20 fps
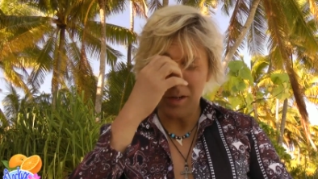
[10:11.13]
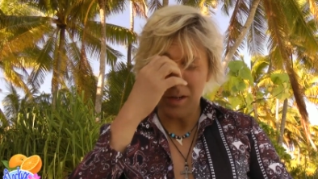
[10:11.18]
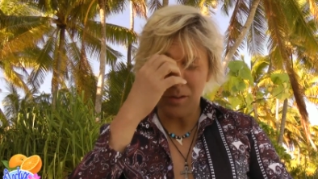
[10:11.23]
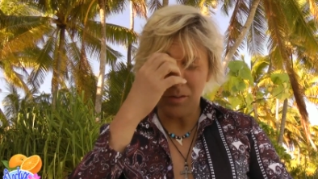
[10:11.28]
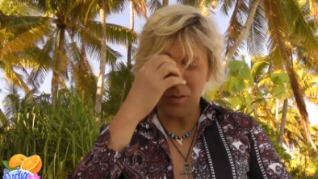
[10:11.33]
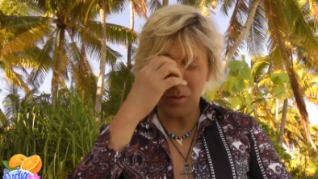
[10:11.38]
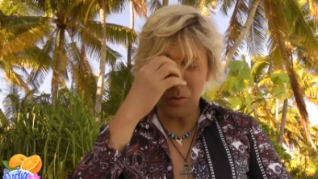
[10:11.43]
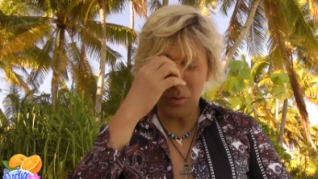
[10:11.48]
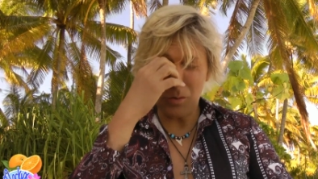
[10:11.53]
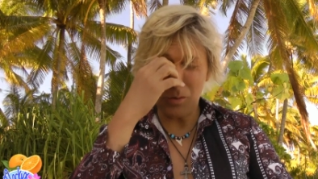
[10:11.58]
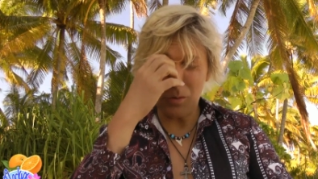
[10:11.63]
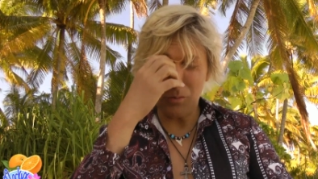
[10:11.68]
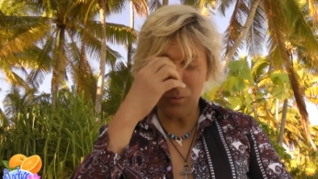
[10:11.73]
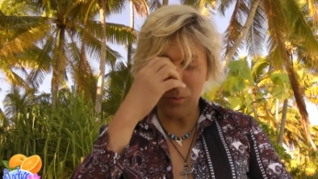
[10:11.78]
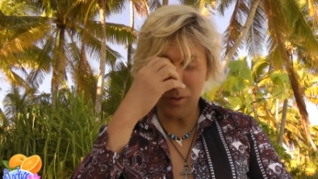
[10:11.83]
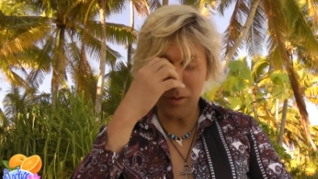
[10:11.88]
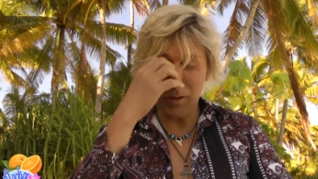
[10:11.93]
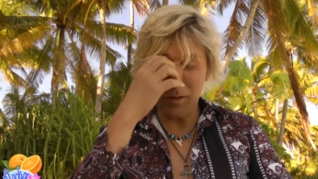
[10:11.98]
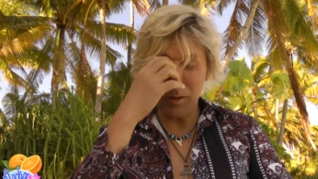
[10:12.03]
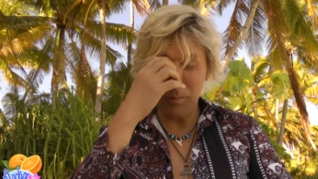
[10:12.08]
So
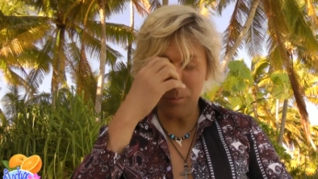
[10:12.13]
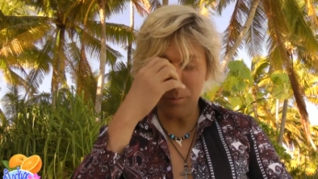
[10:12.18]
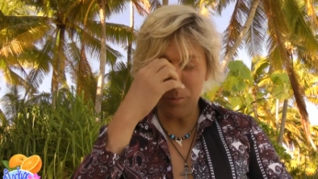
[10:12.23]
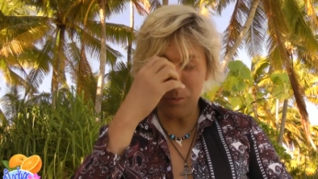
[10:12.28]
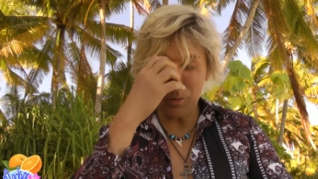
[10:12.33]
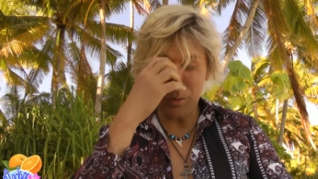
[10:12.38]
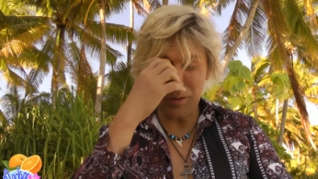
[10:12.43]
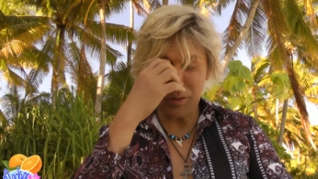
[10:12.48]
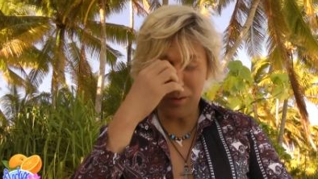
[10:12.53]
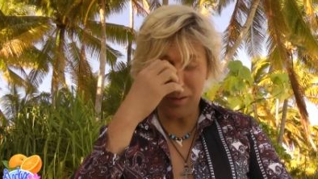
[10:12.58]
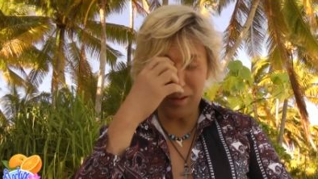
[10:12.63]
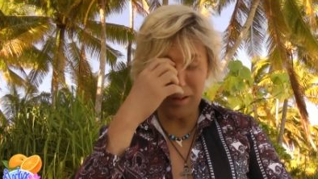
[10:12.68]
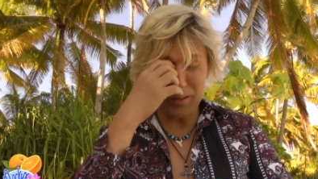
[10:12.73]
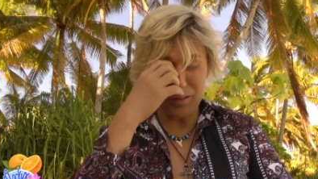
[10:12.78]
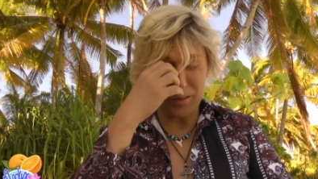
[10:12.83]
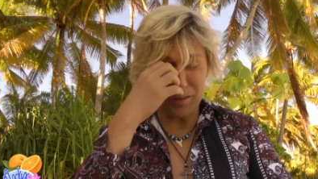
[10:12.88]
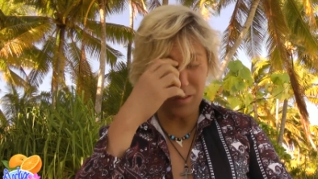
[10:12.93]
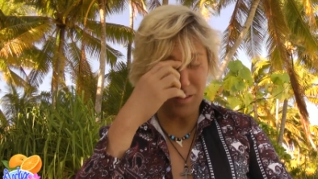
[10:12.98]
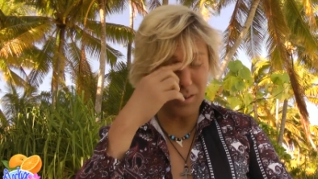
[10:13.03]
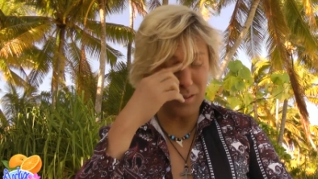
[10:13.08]
one of the important
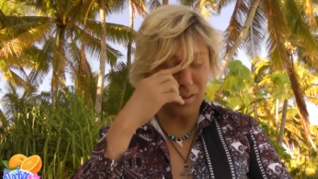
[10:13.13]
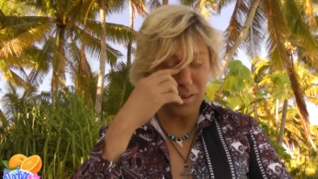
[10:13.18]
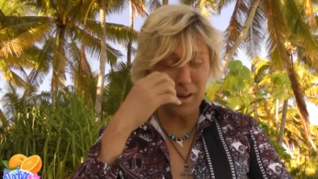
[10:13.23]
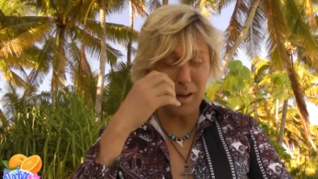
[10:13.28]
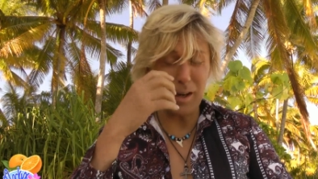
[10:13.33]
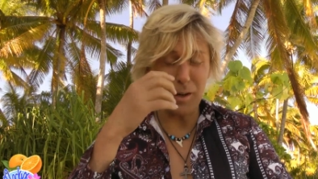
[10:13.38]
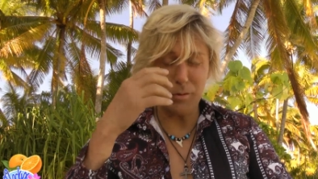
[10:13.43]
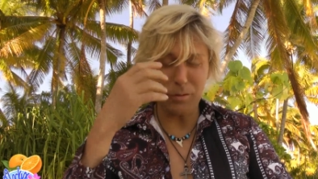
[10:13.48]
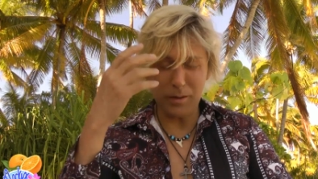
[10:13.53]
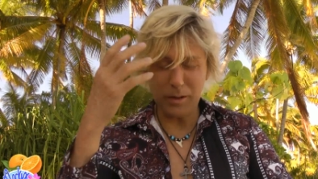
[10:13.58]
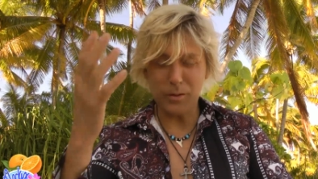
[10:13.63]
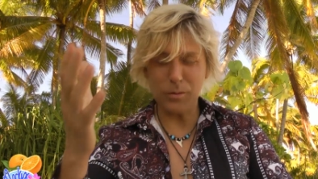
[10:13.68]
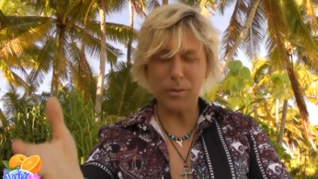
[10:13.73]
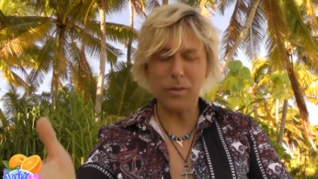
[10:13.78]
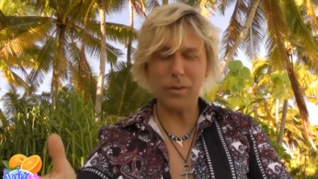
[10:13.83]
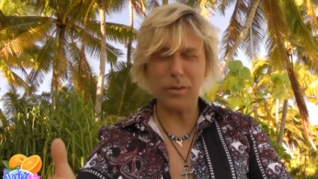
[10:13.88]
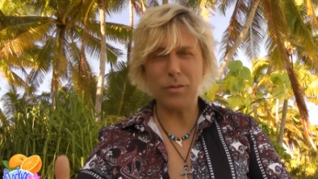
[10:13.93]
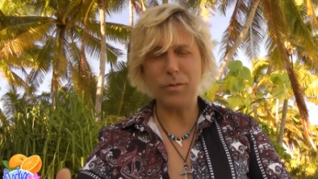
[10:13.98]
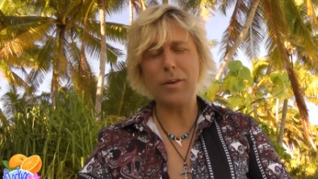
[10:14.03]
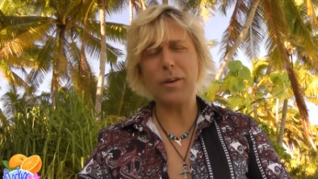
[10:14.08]
lessons in life, and that's
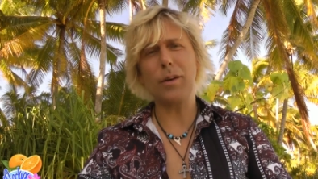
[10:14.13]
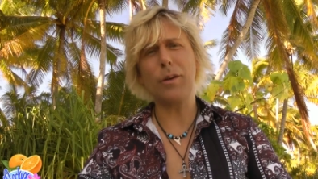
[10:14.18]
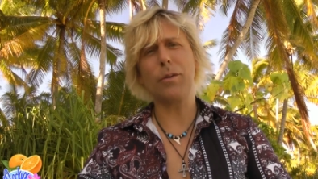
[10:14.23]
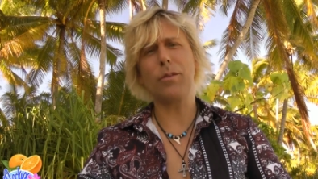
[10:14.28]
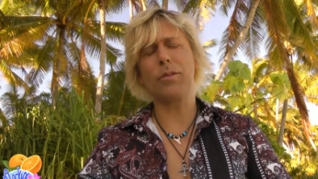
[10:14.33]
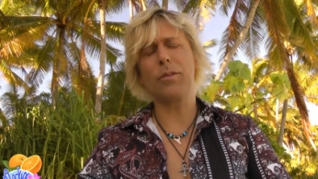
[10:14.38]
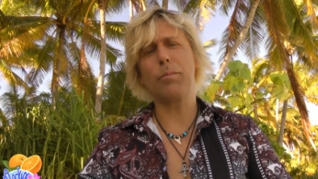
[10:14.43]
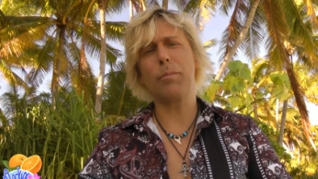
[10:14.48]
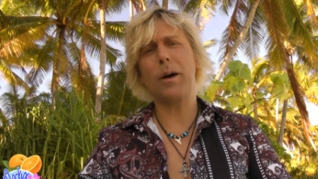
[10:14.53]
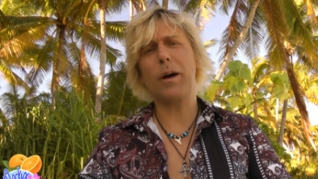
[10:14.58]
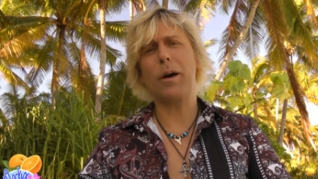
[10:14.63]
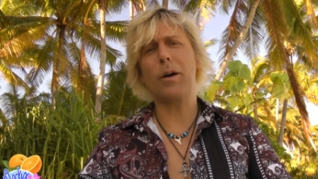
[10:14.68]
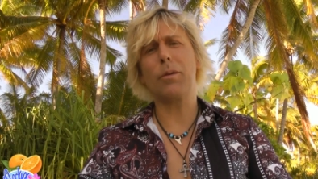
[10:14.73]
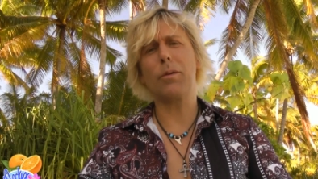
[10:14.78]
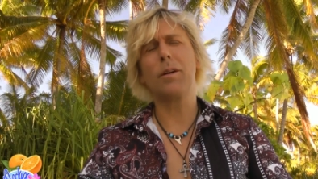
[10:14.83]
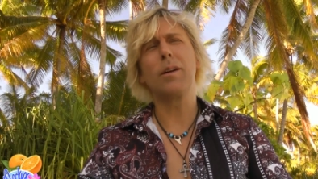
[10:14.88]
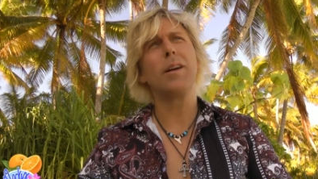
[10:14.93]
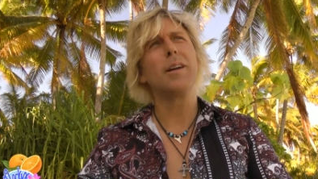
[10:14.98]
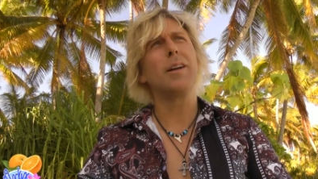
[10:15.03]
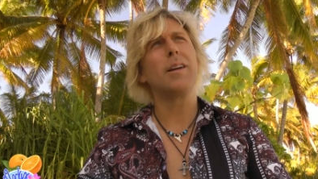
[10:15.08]
what this video is about,